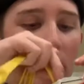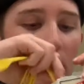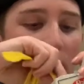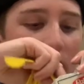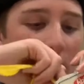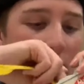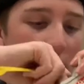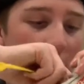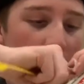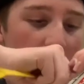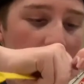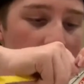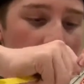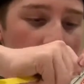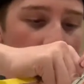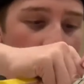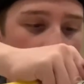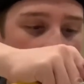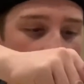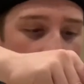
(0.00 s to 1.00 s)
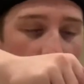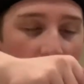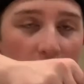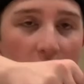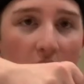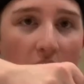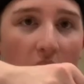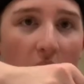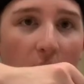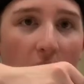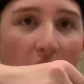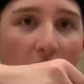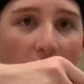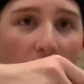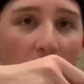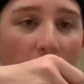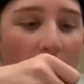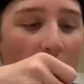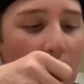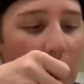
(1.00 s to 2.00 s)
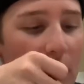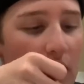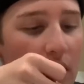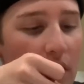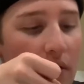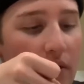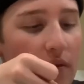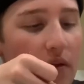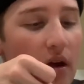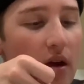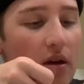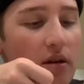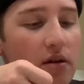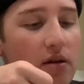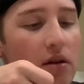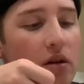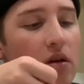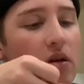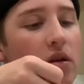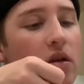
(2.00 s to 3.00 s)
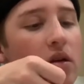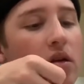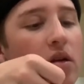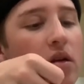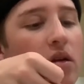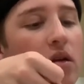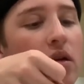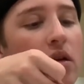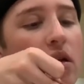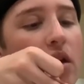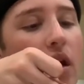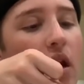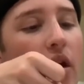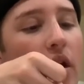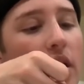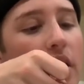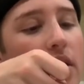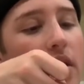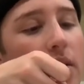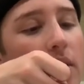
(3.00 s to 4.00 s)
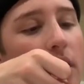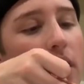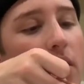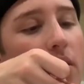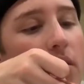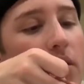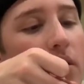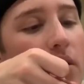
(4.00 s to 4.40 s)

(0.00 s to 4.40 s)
Dude, I can't, I'm not grabbing enough, guys. Alrighty, there we go.